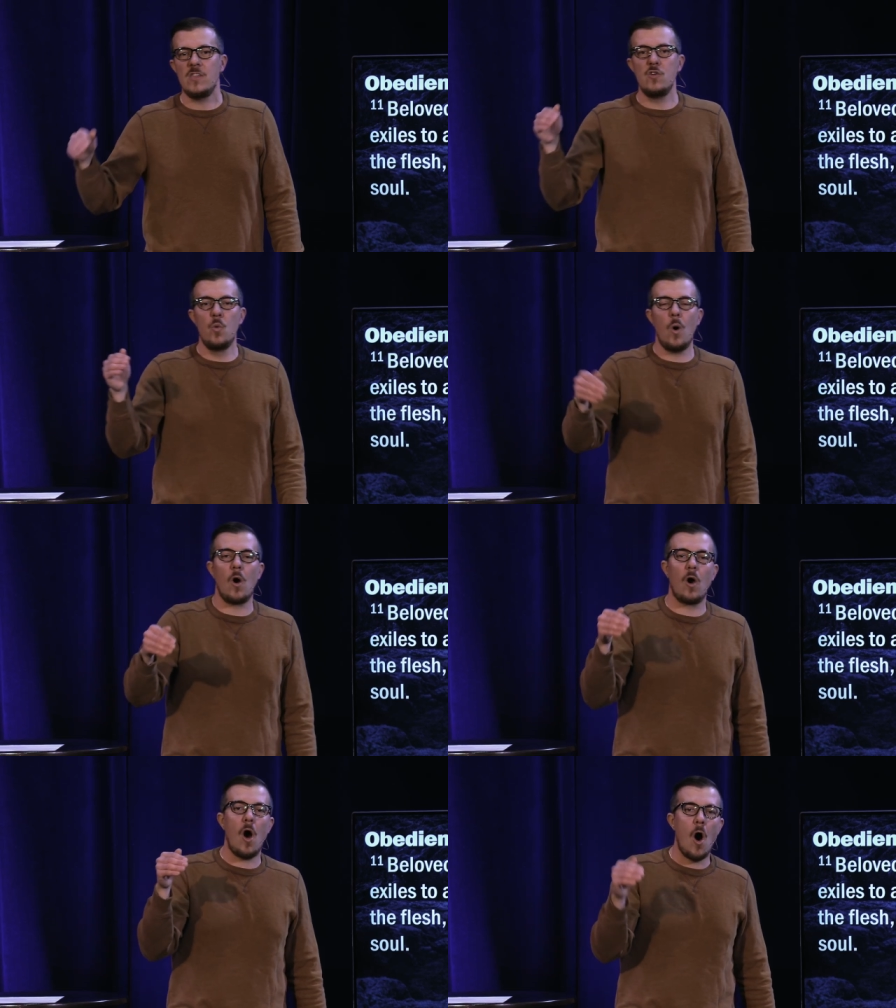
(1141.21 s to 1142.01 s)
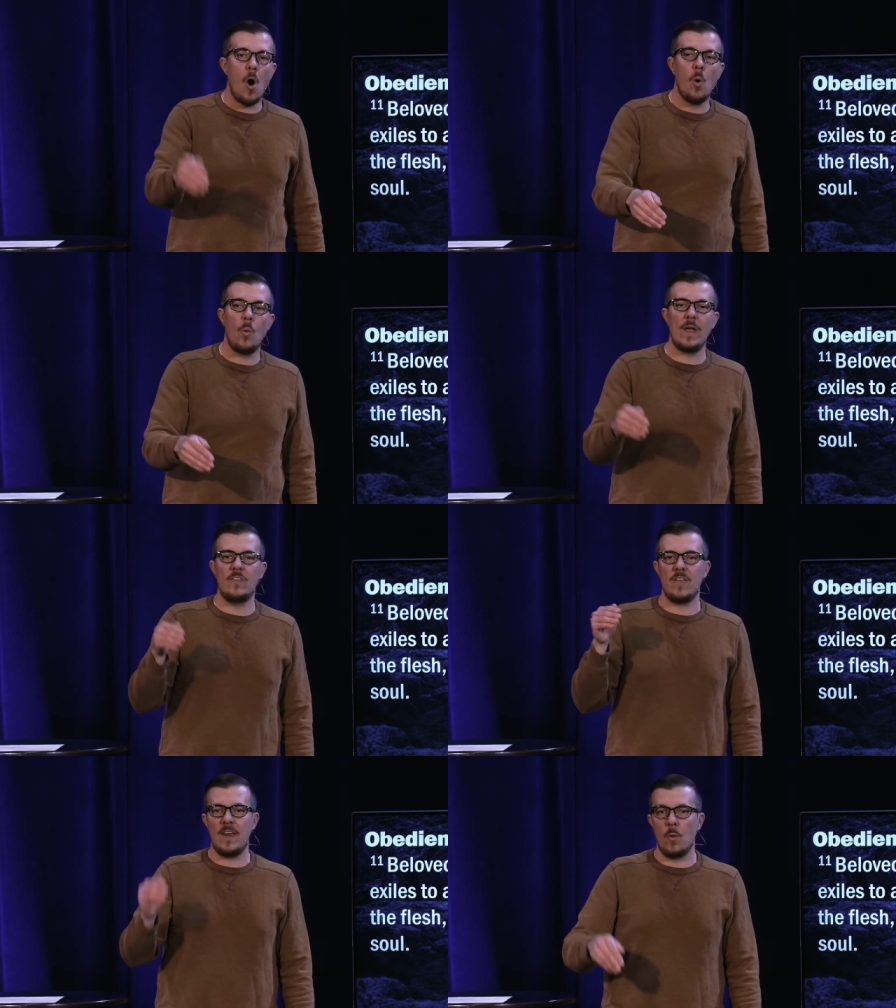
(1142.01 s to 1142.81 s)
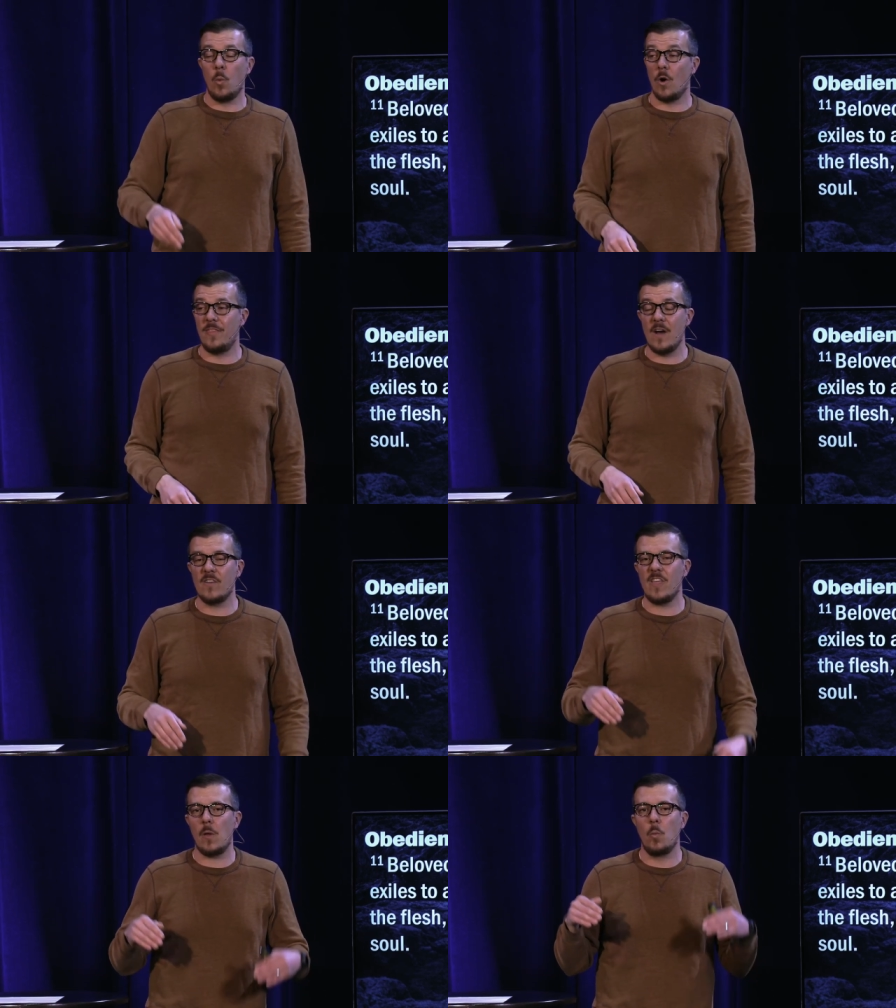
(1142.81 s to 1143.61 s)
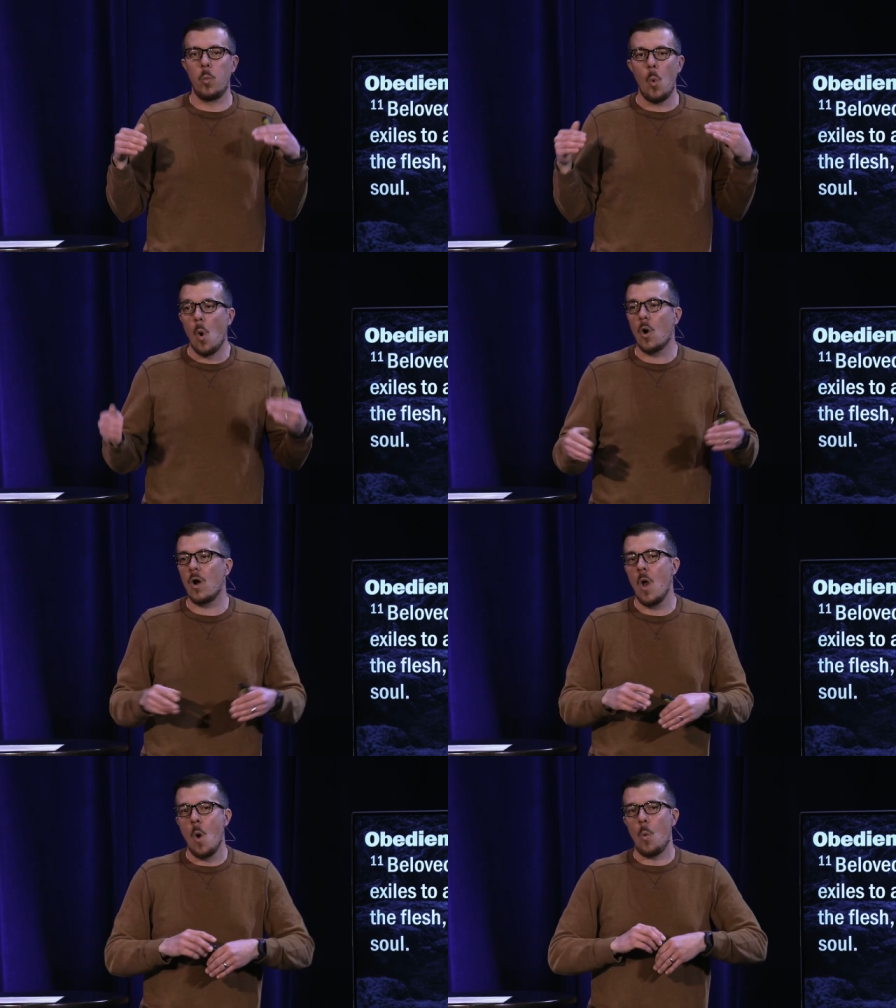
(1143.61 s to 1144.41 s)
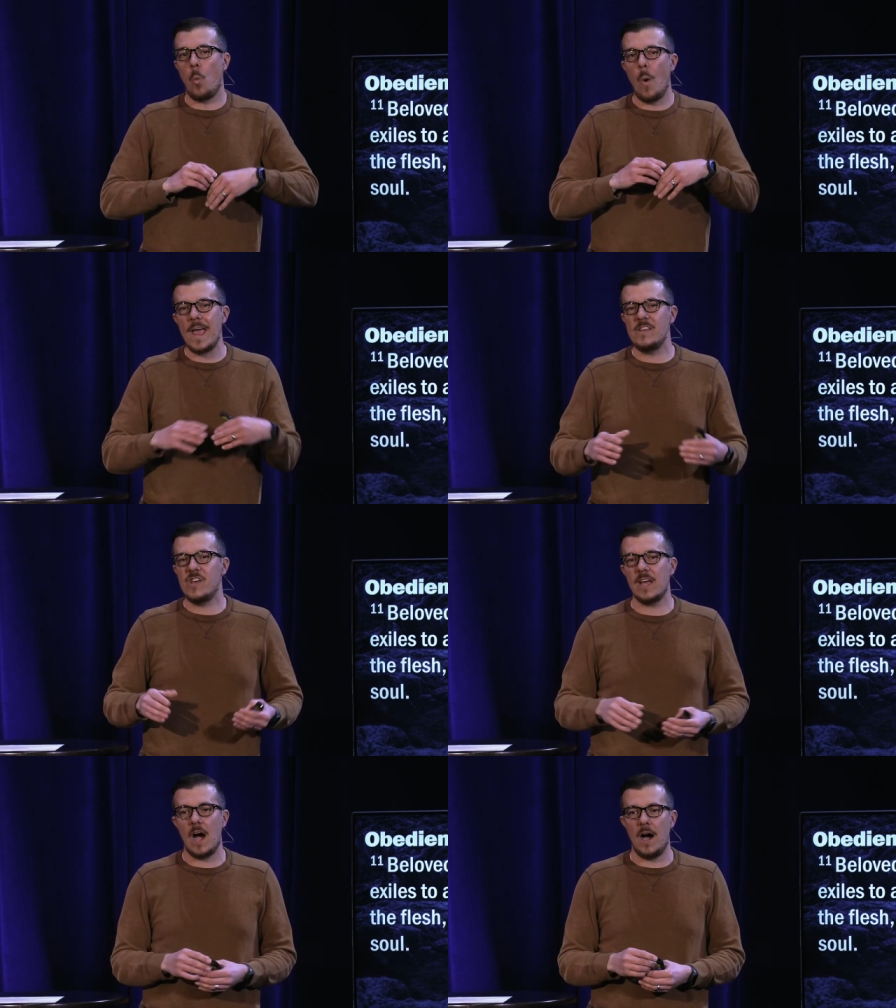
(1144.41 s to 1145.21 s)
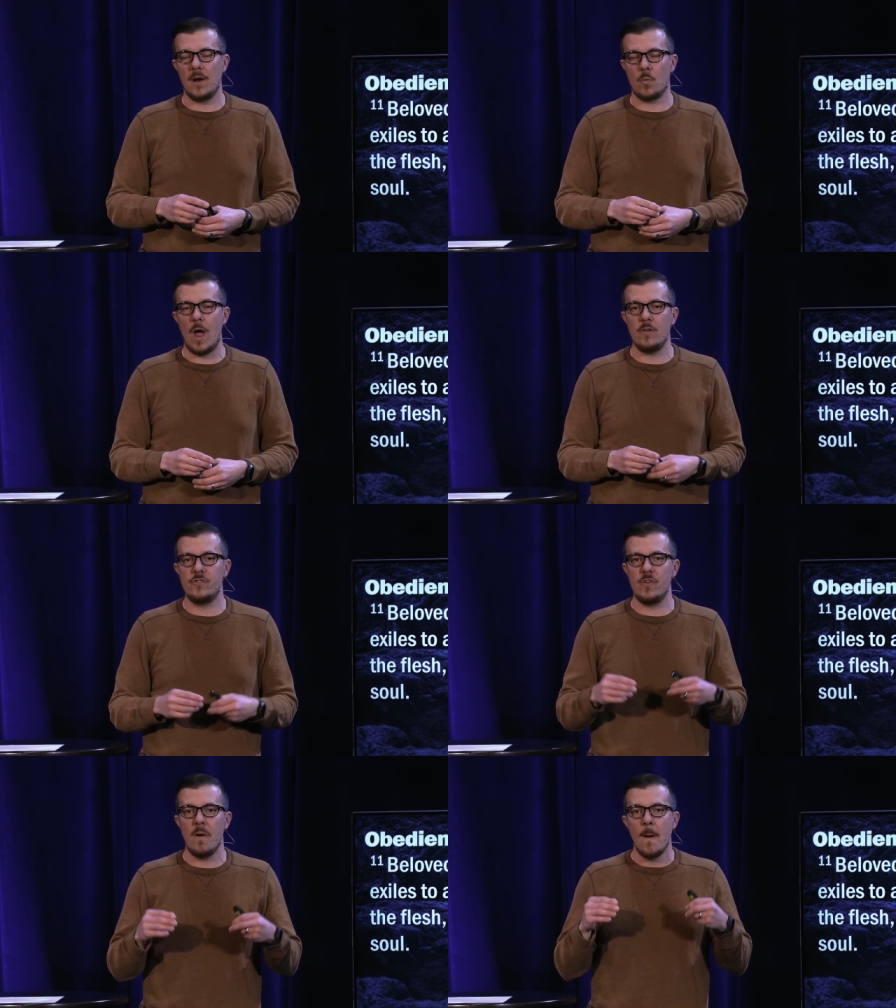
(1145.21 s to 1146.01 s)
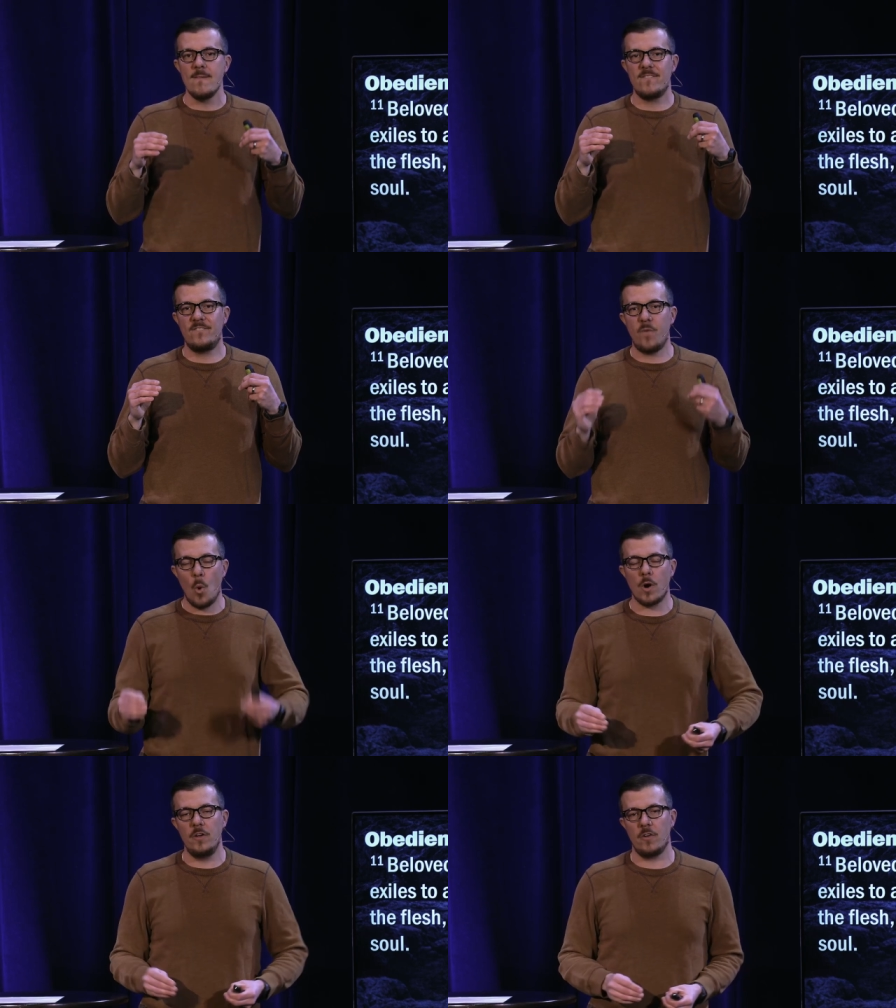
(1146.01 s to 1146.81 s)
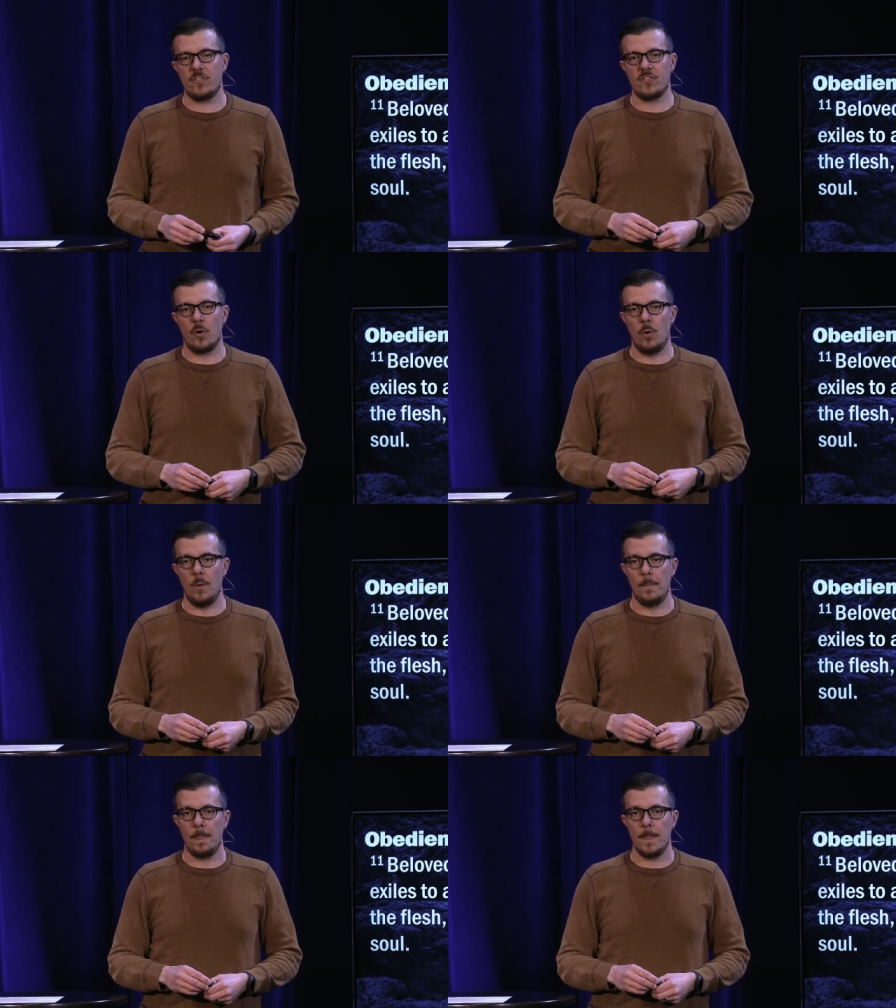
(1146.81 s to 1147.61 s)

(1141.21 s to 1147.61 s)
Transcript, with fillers: you are always in a war. There is a war waging on around you for your soul.